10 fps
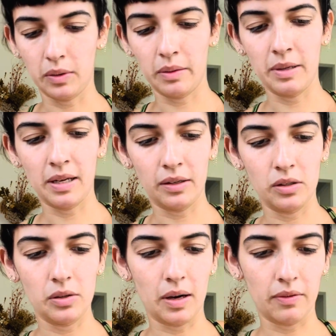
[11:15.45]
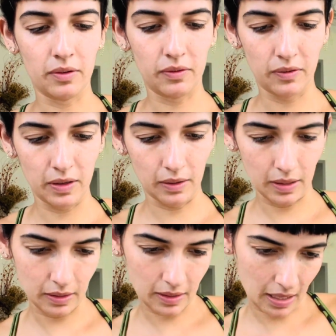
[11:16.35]
I mean, I do have a
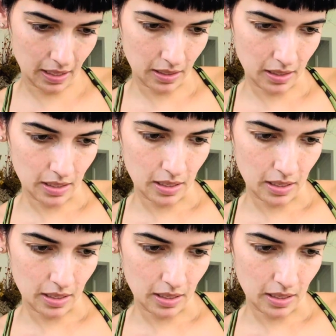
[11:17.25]
feeling that,